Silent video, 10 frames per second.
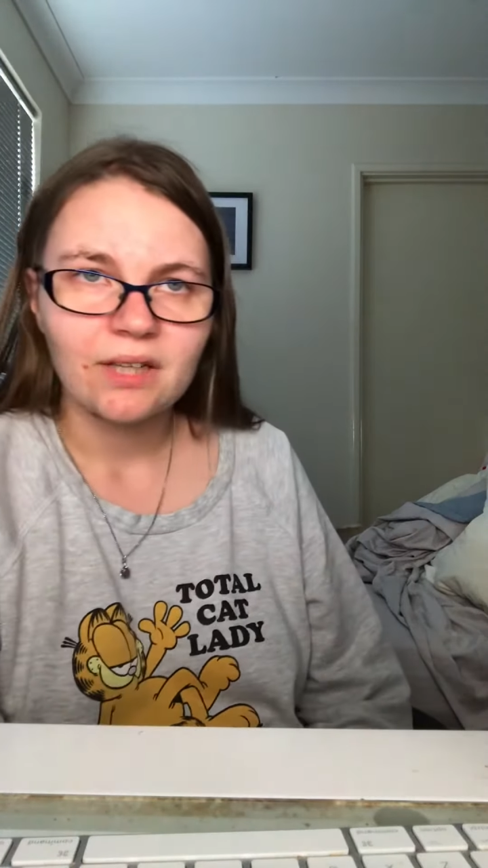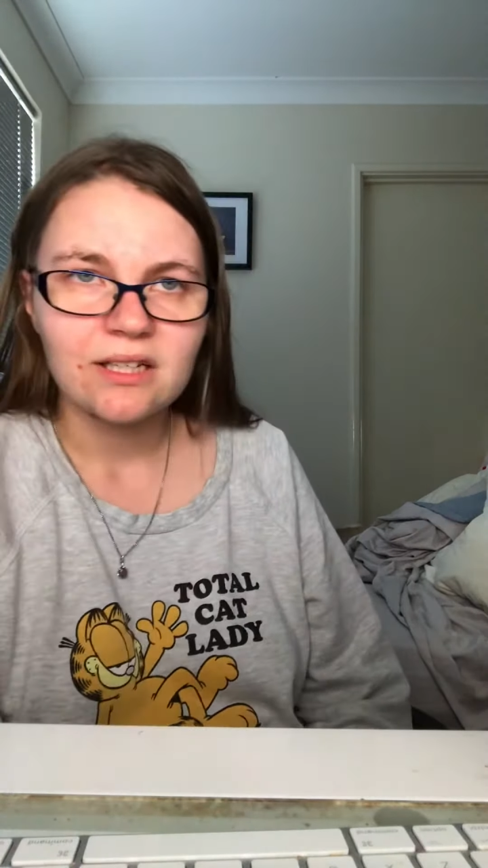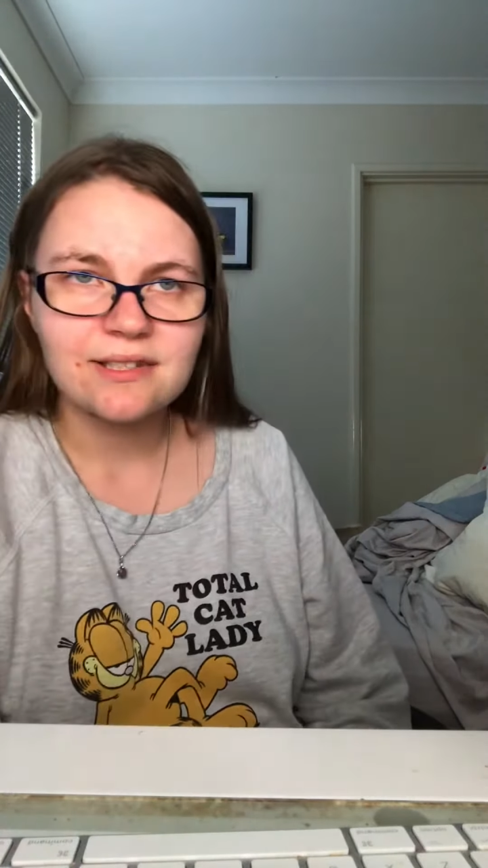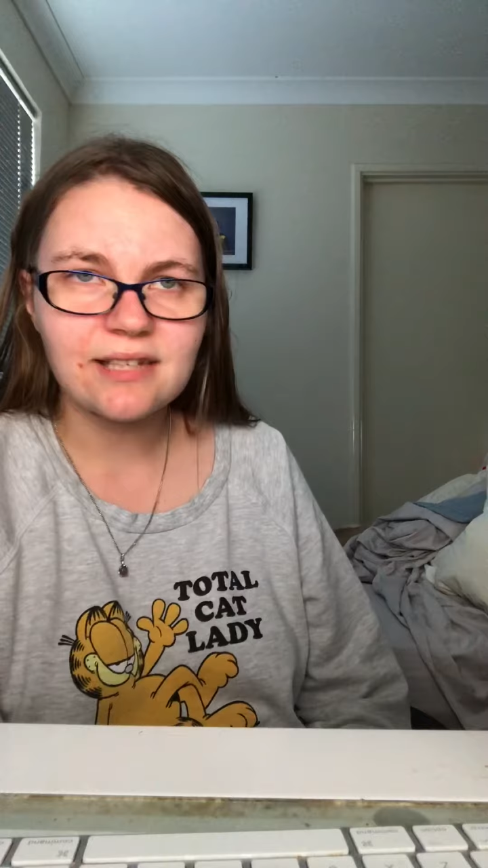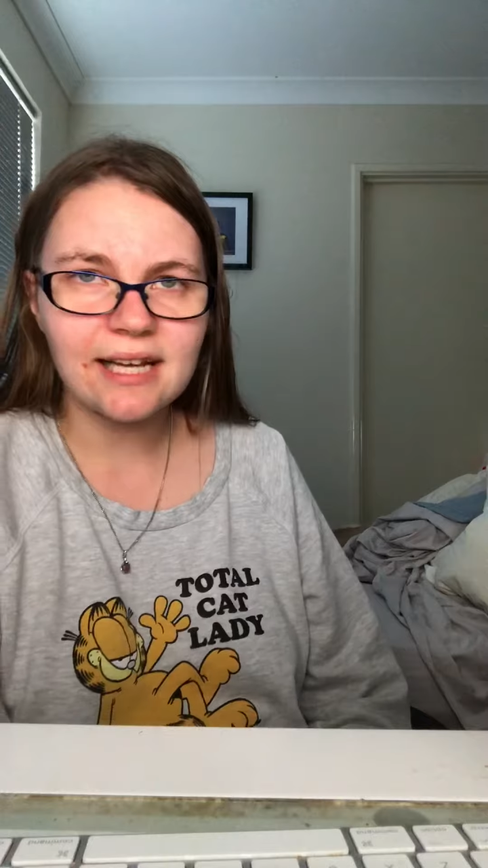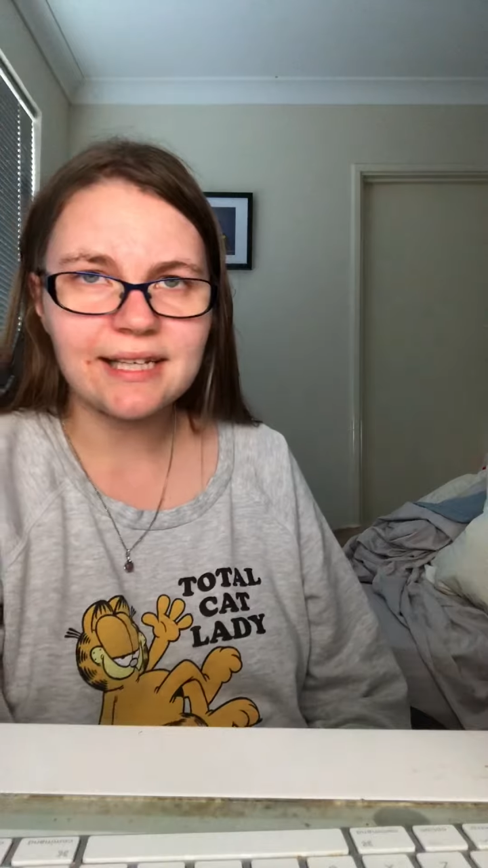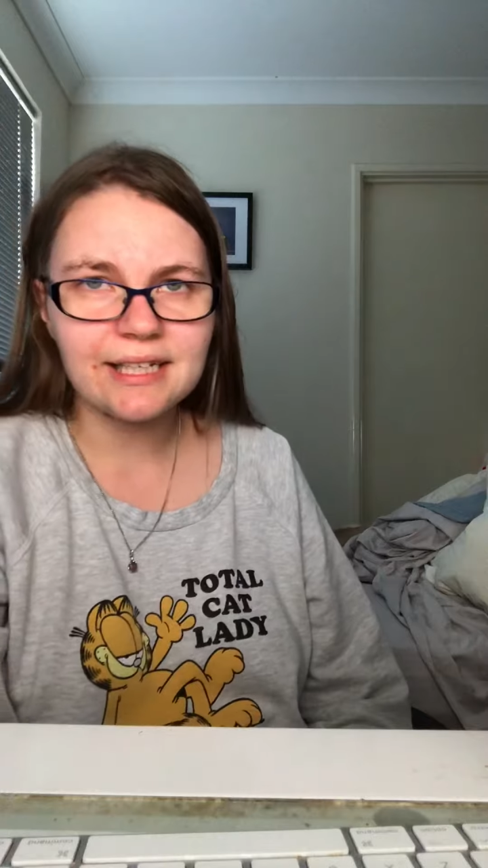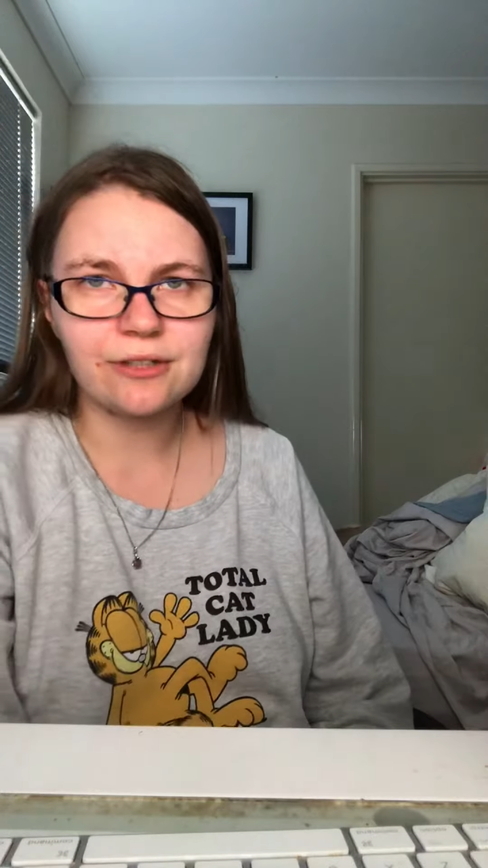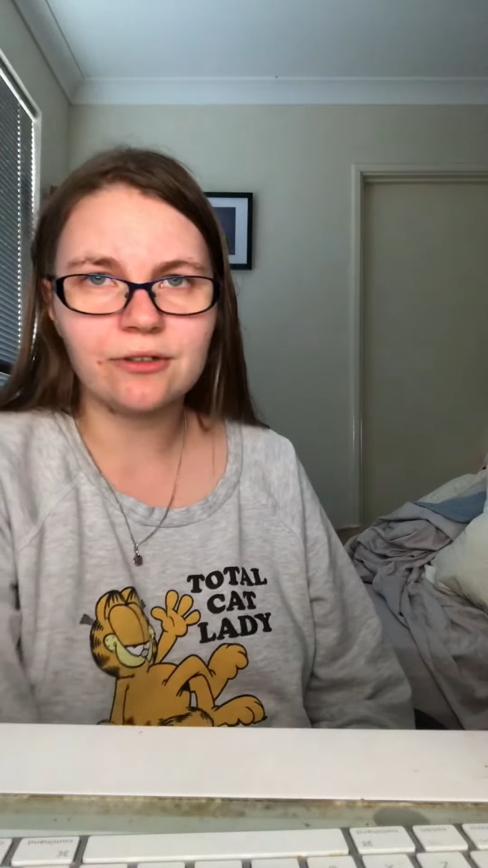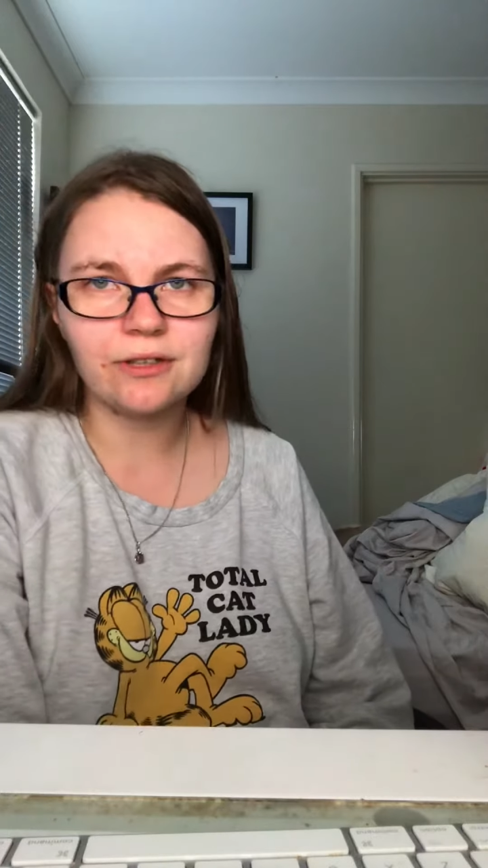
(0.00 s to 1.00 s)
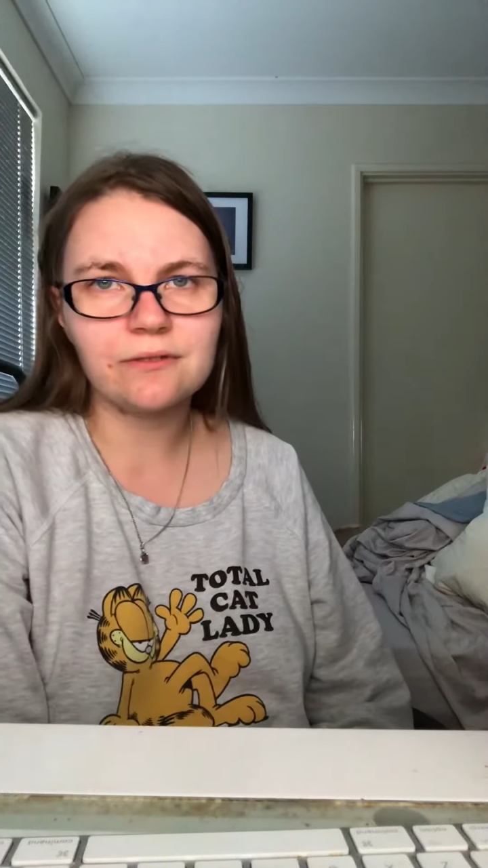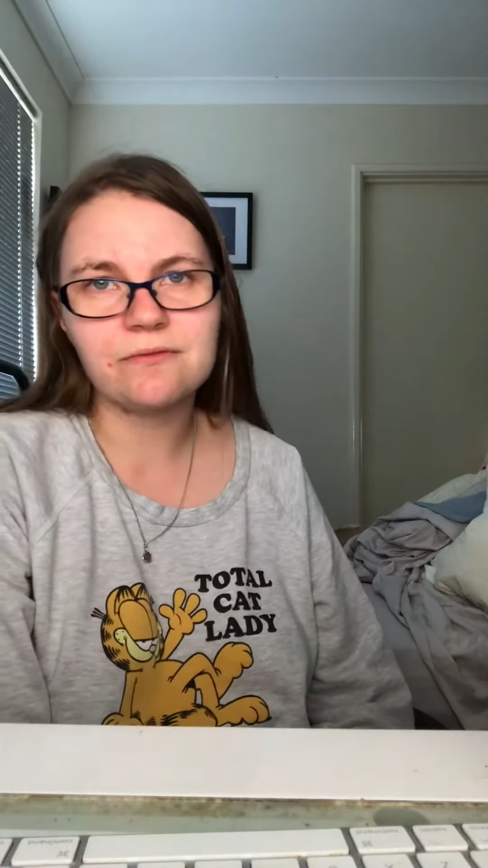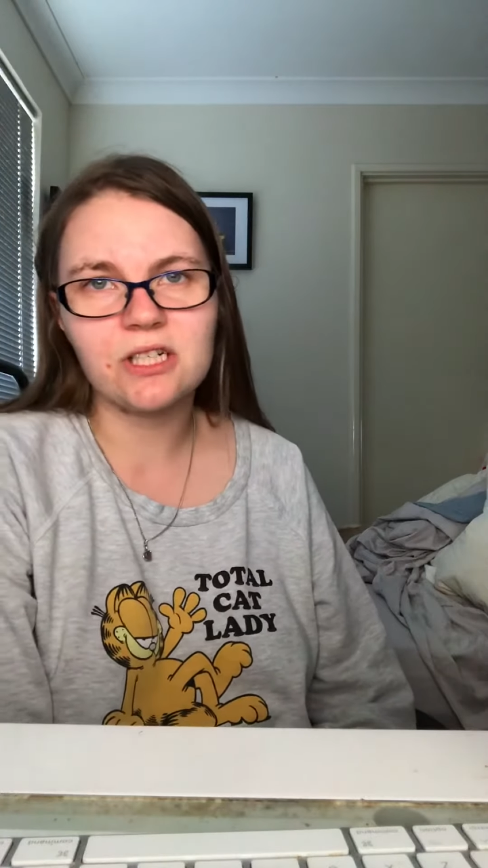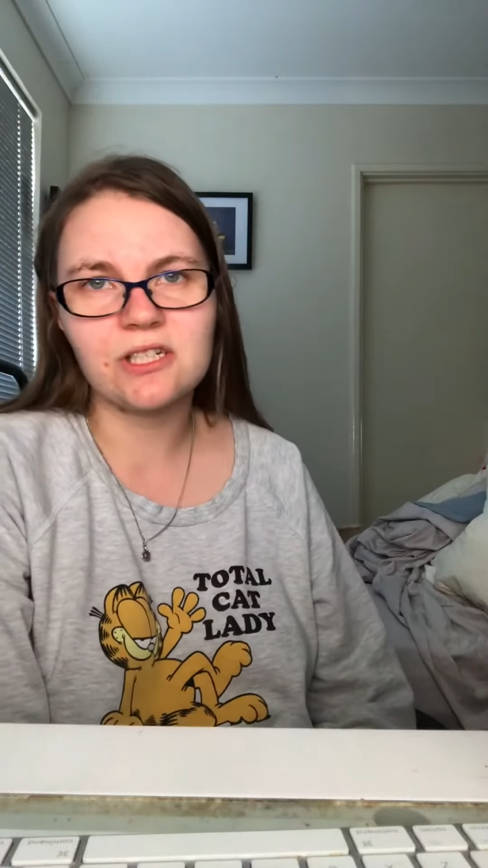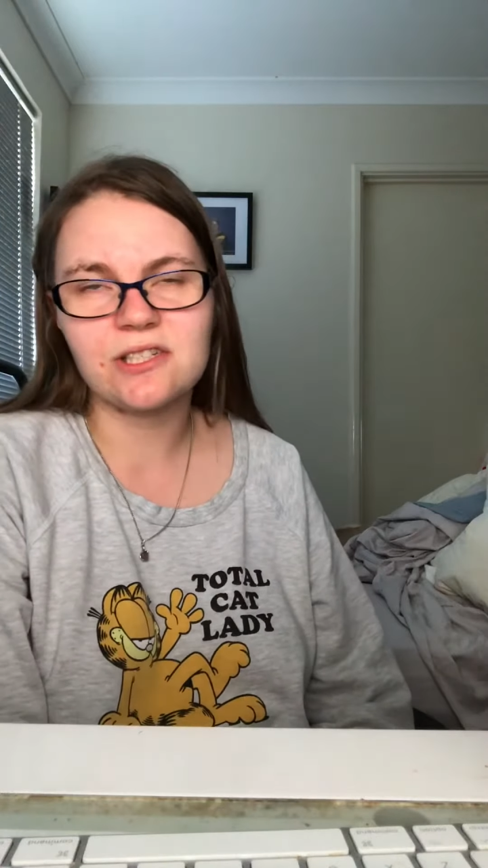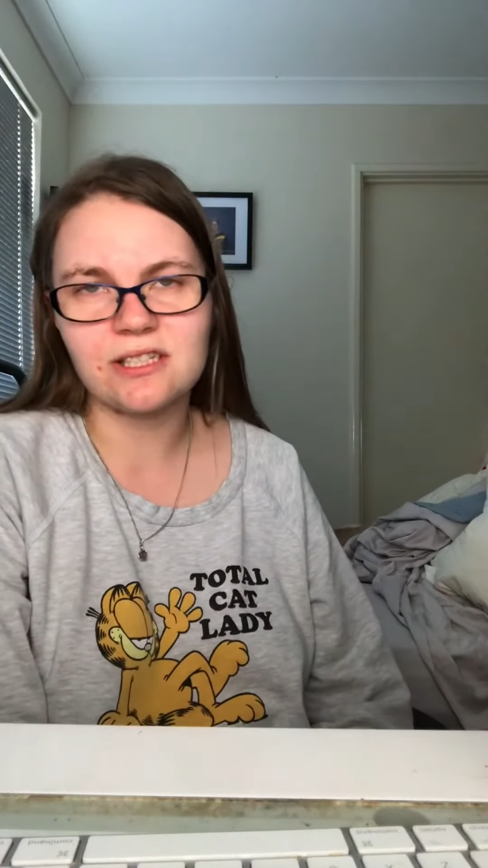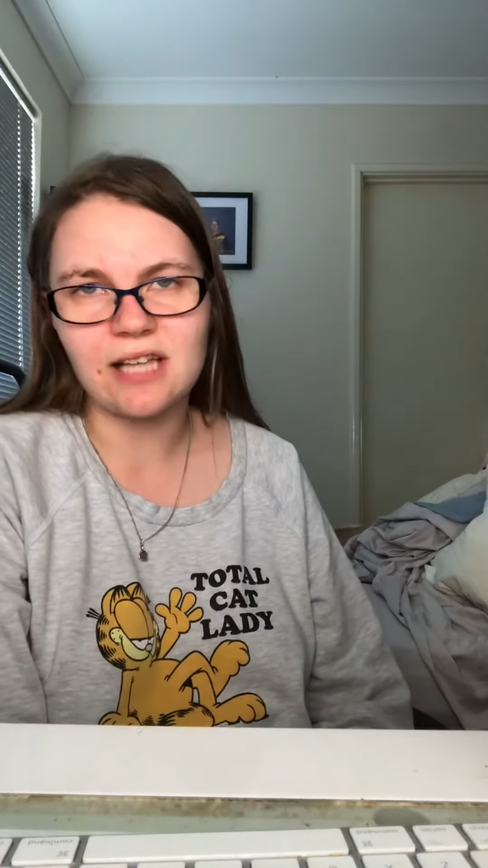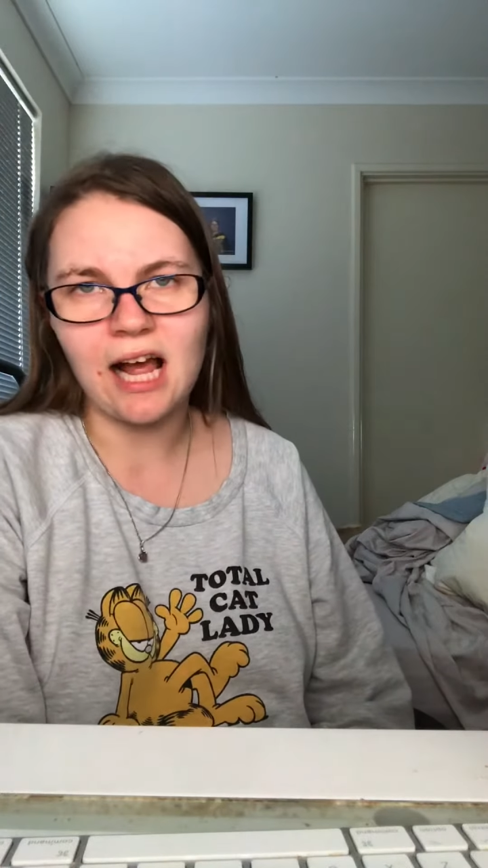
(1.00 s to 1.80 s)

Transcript: St Kilda versus